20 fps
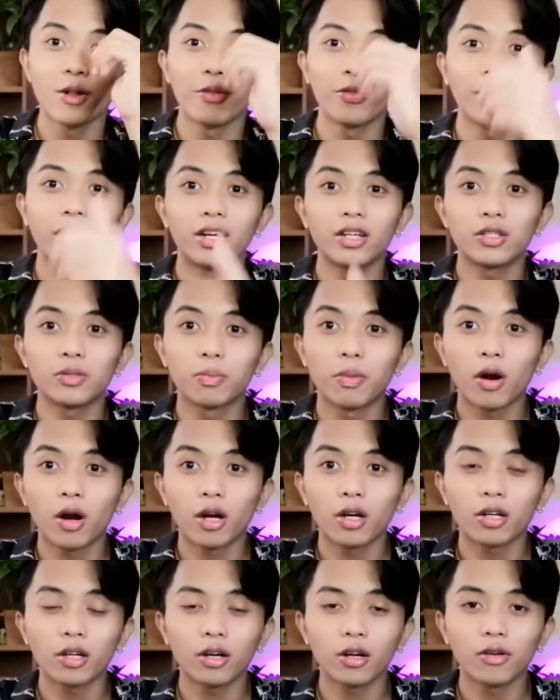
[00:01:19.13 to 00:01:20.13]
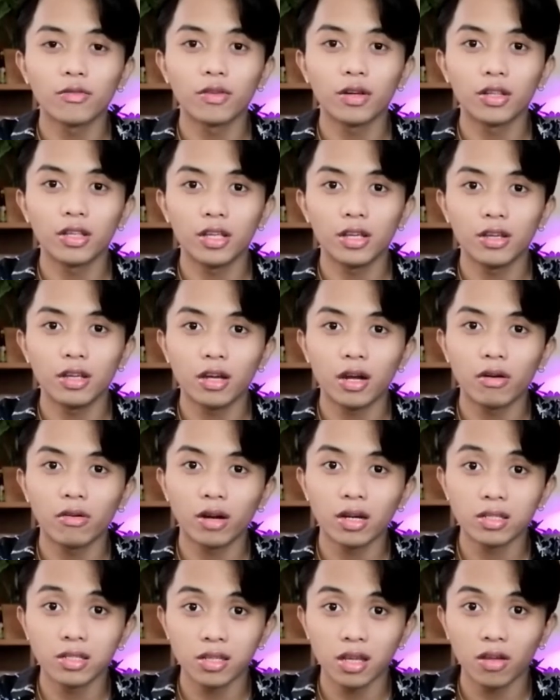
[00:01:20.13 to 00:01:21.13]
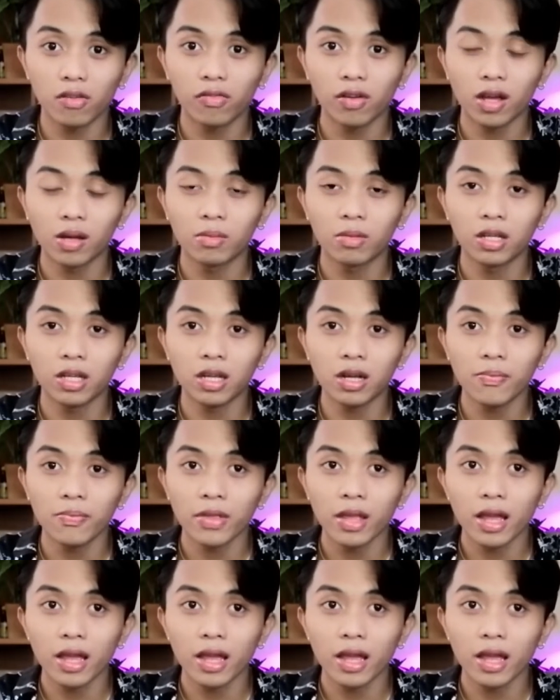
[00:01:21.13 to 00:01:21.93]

that is part of the Araceae family,